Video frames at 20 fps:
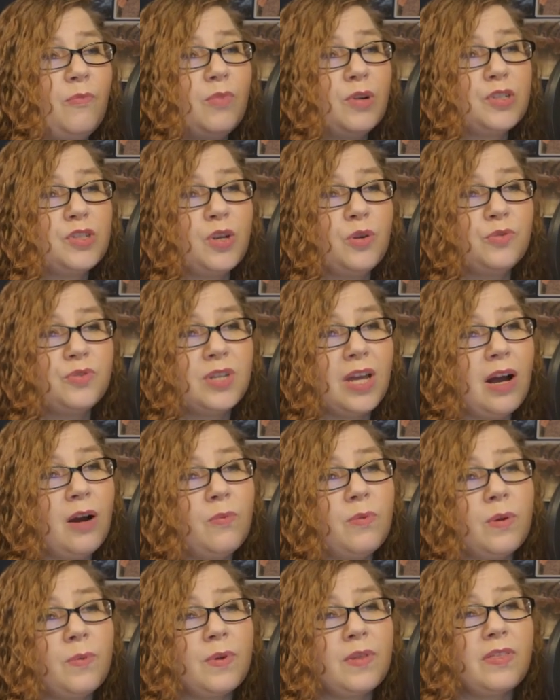which
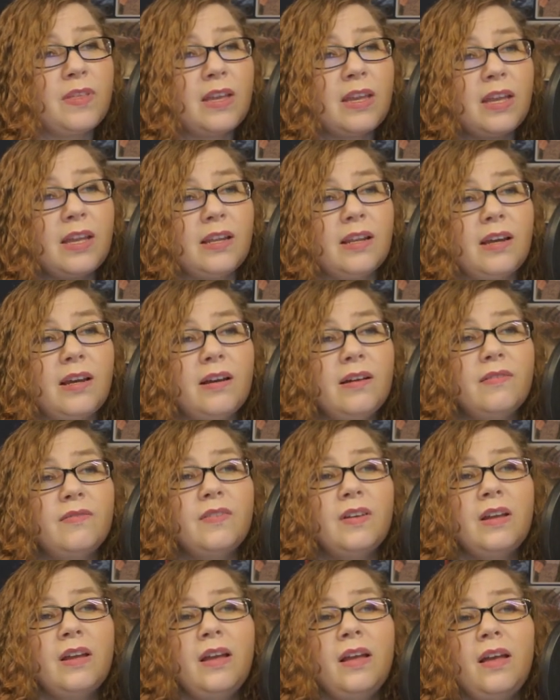hotel we were thinking of,